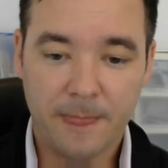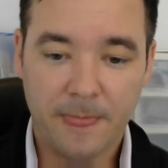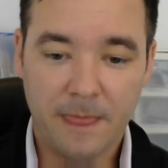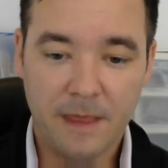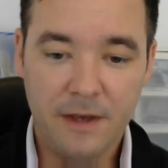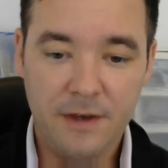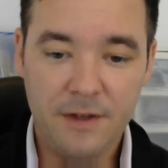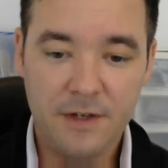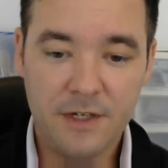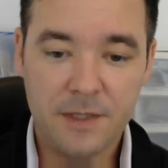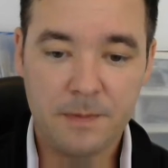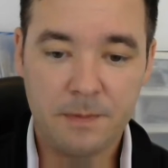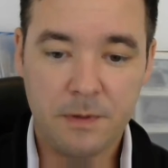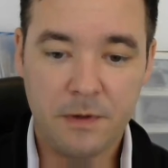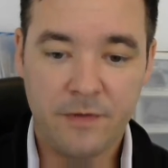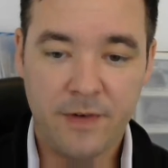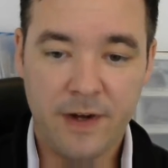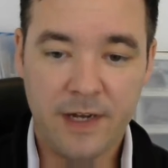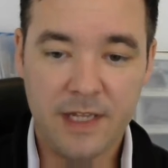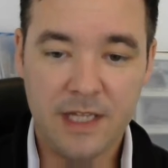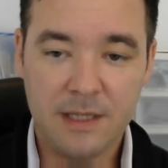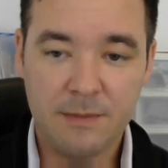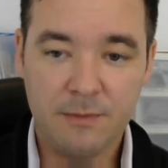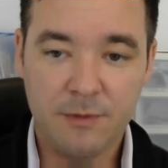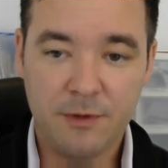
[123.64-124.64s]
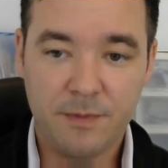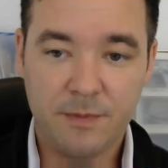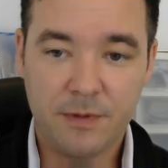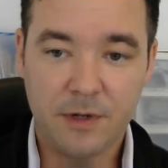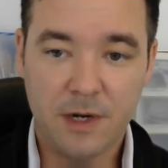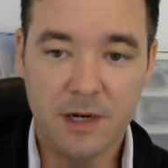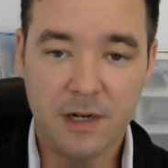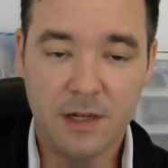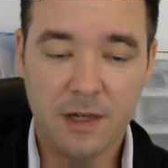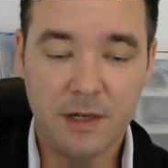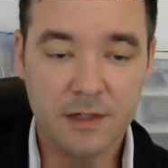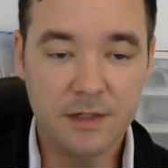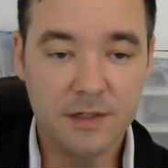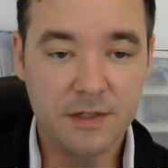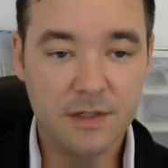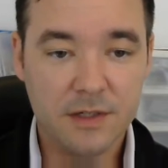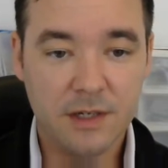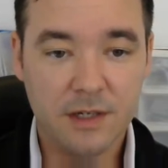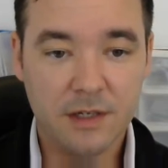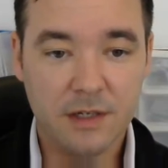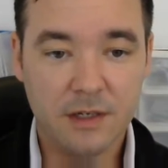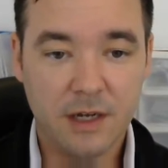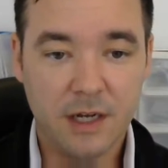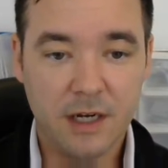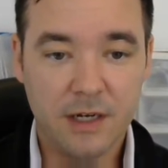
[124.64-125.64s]
you just provide them with products and
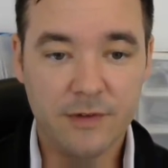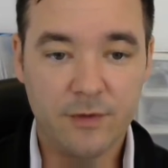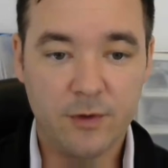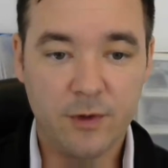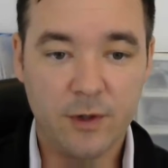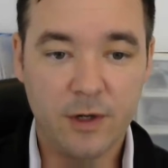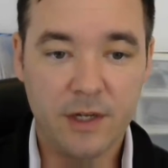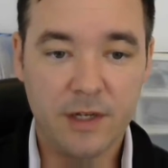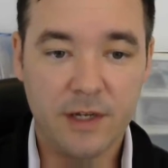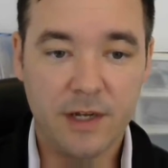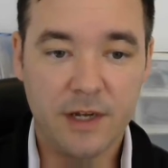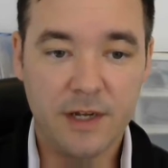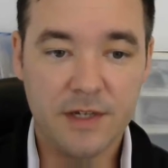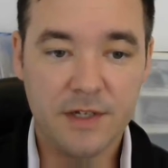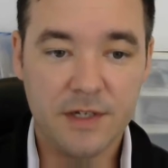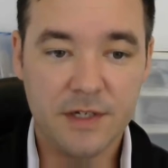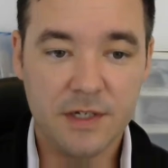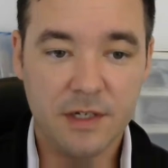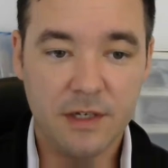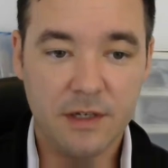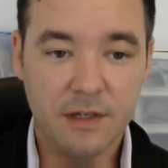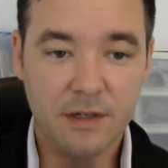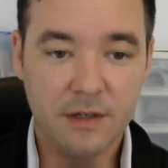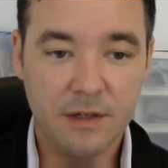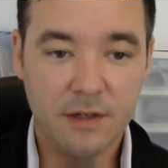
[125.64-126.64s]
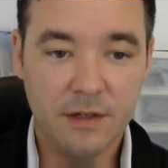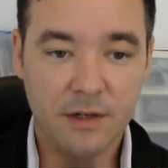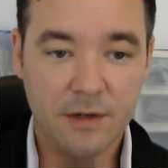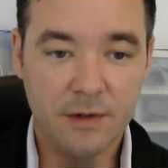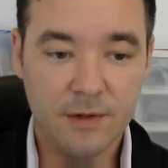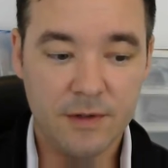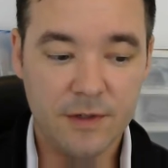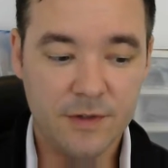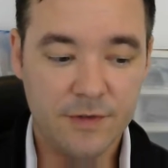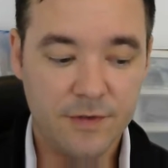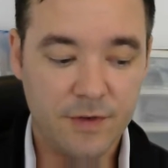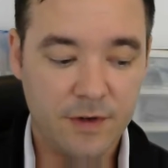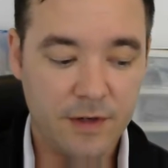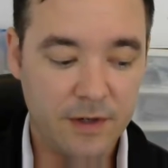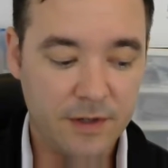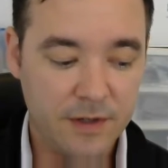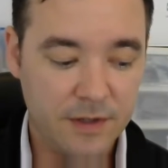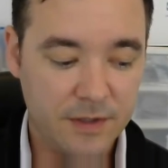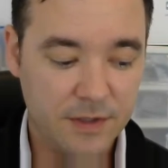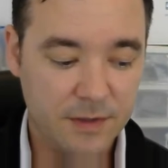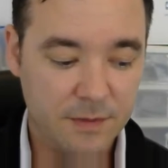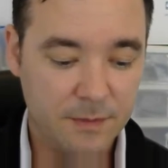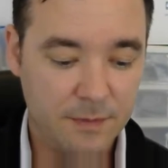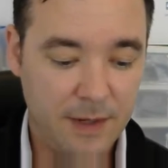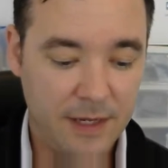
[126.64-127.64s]
kind of organize it, as far
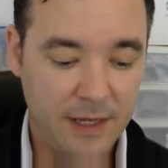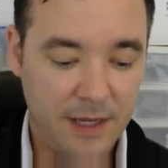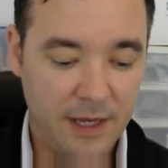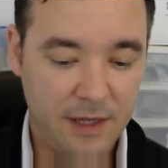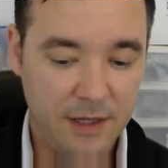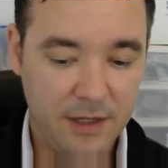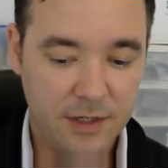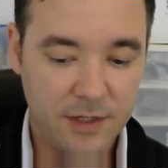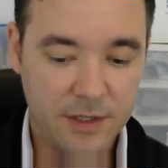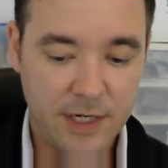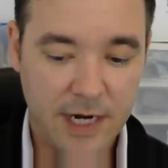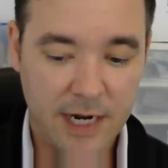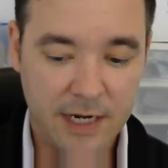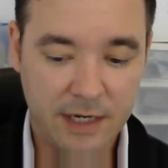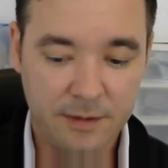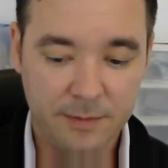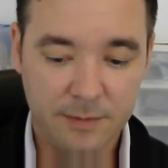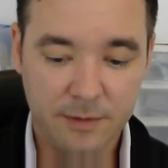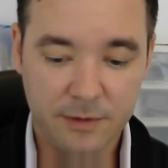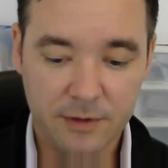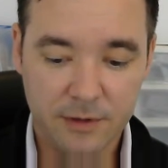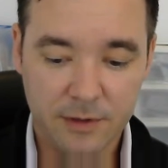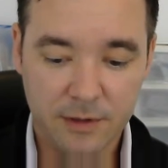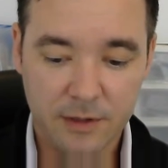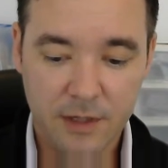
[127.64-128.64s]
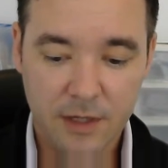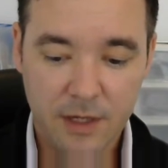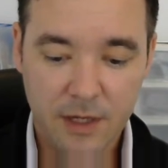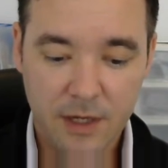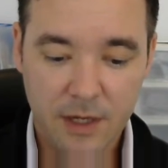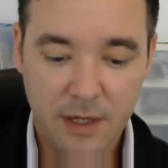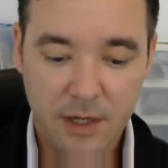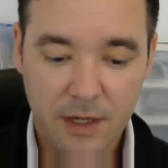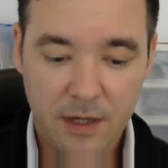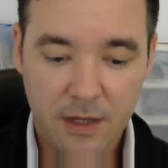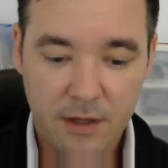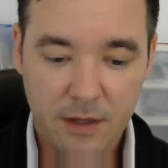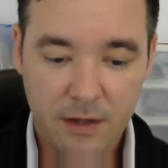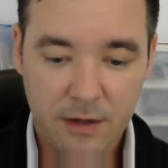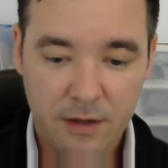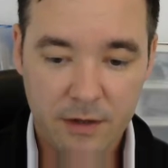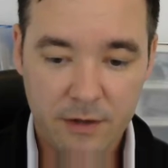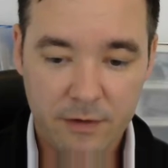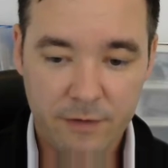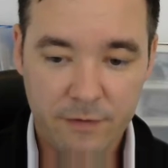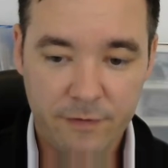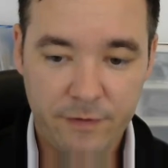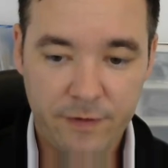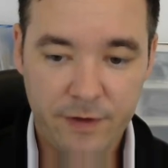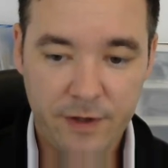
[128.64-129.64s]
as making it trackable
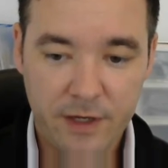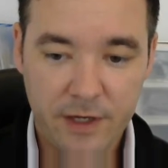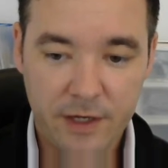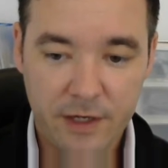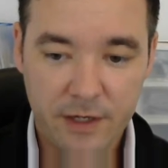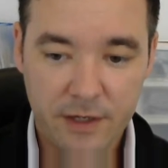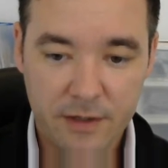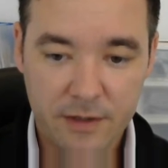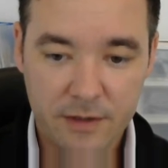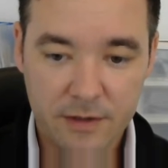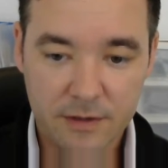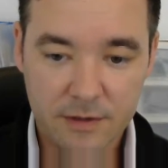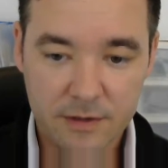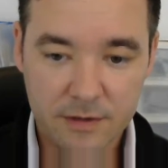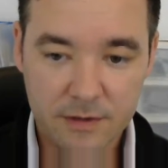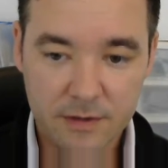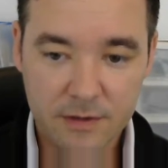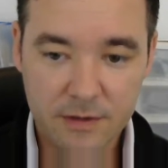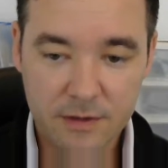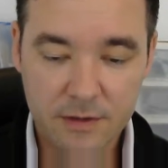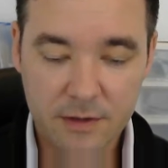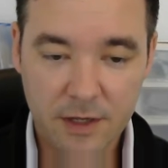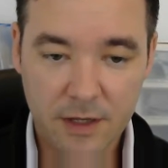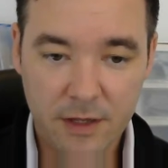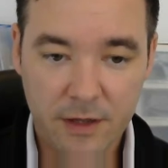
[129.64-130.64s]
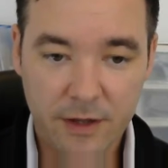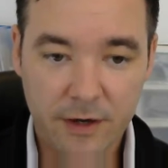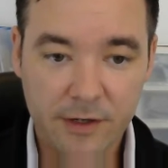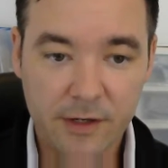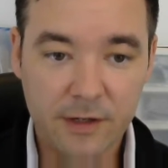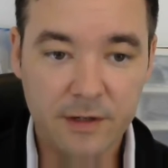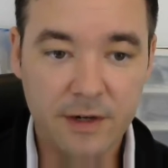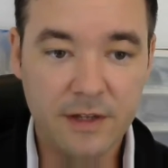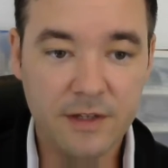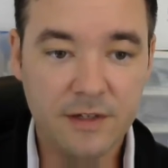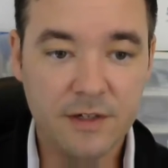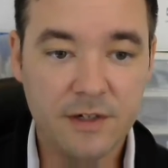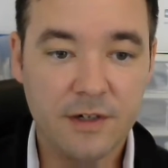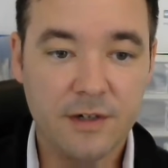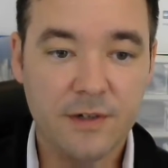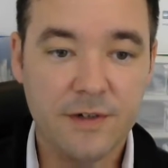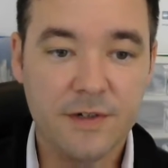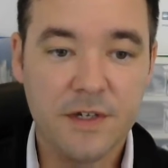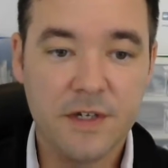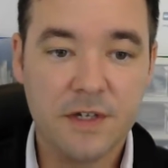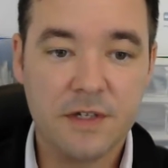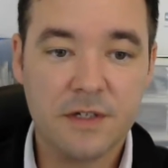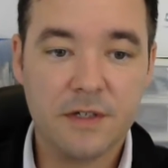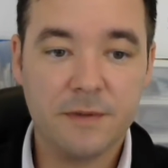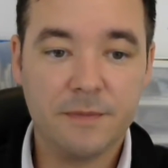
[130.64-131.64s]
via their own internal
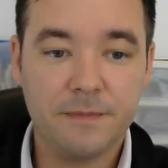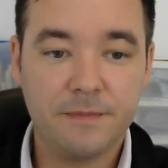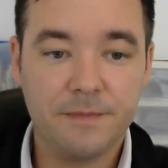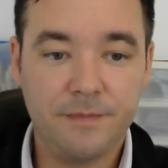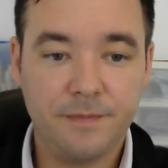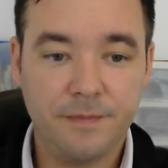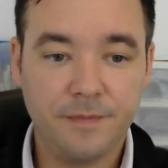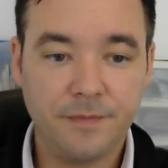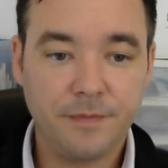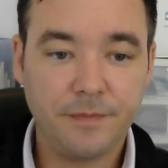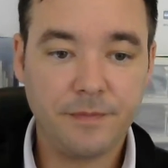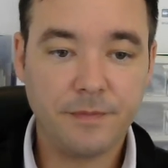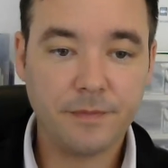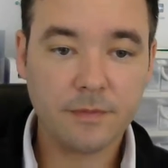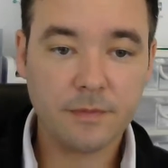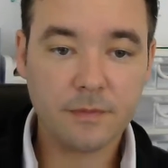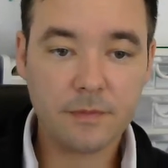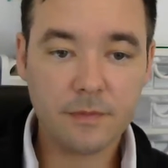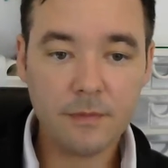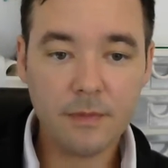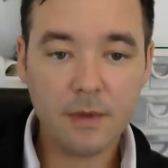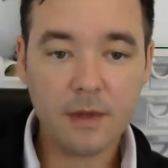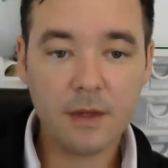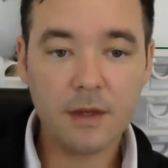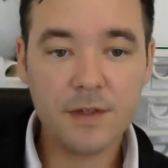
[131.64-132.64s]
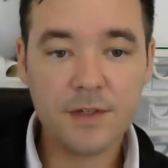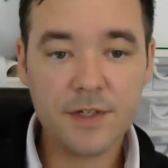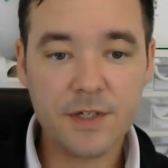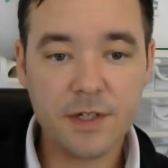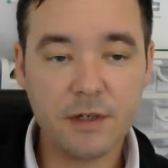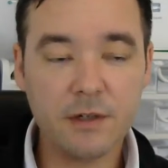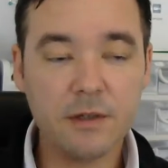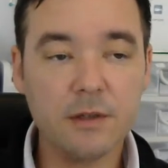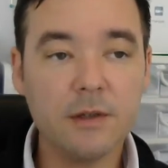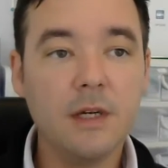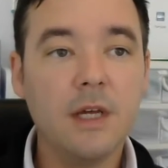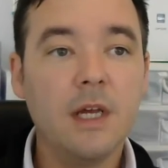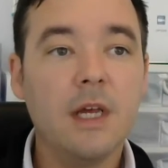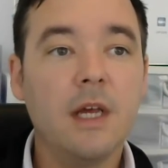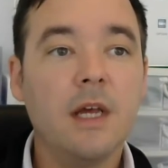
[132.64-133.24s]
system. So